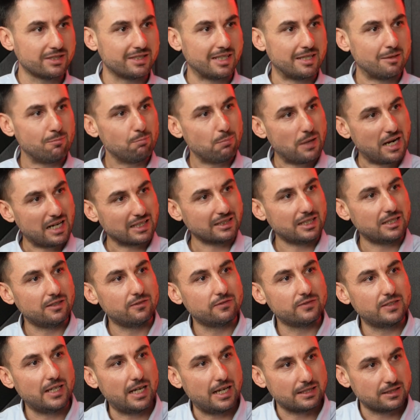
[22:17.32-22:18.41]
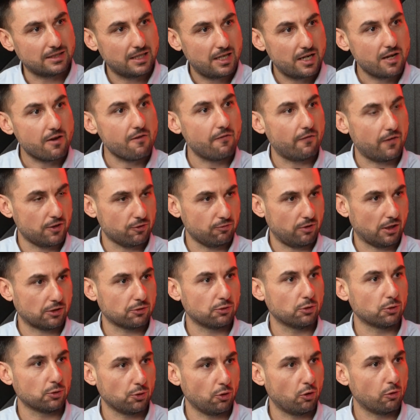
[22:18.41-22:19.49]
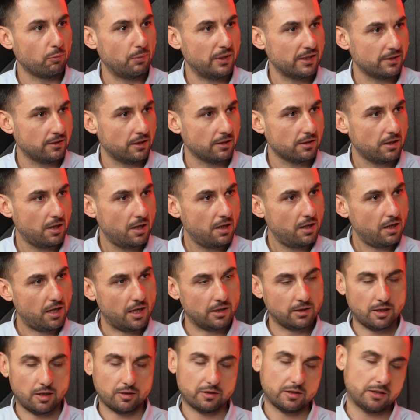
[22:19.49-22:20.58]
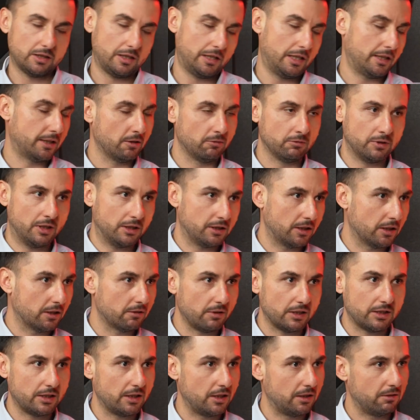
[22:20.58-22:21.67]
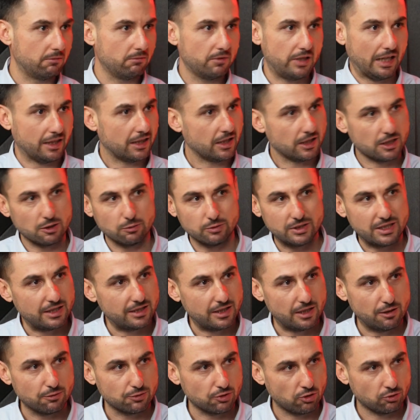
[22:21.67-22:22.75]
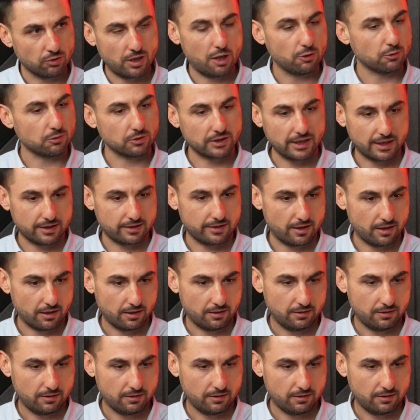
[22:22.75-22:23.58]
the impact of that infrastructure to your business, and not the little nitty-gritty technical details on how to get there.